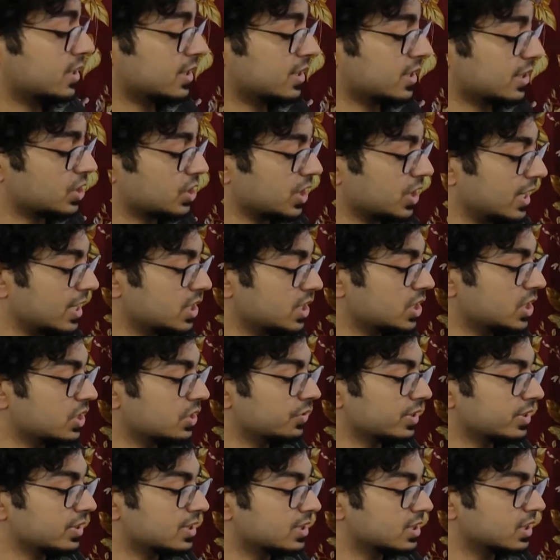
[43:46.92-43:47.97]
the change in
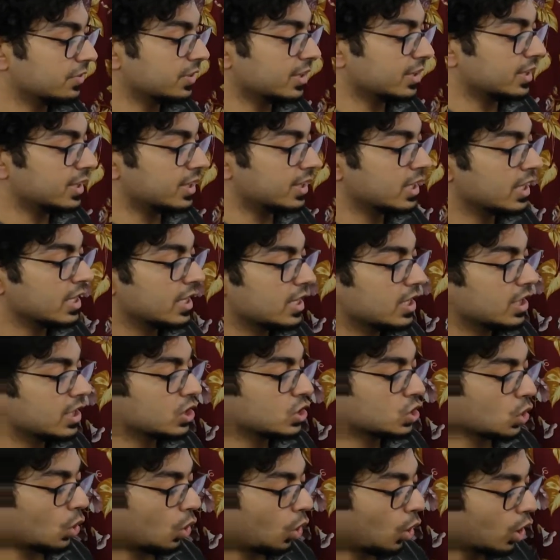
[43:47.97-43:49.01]
resistivity
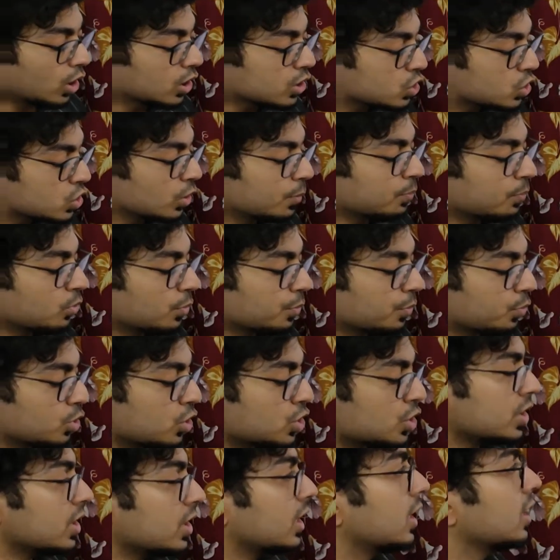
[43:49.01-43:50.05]
is also
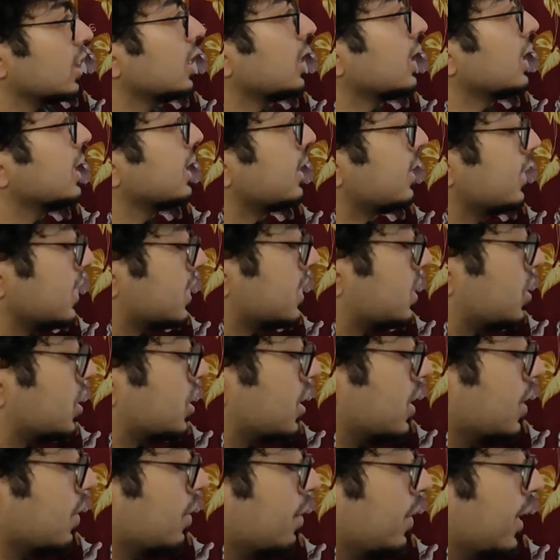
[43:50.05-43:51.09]
proportional. This
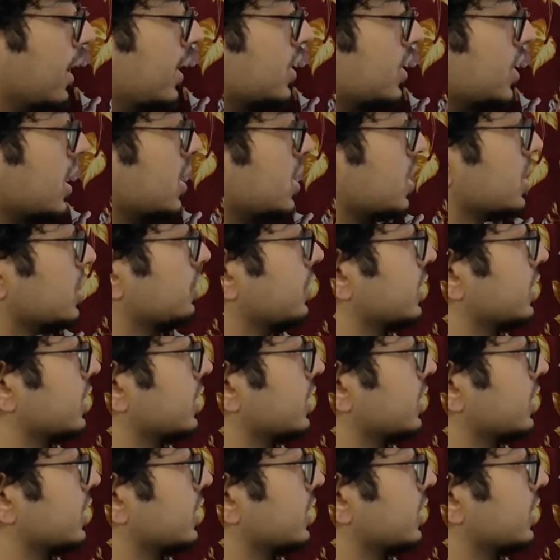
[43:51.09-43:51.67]
change in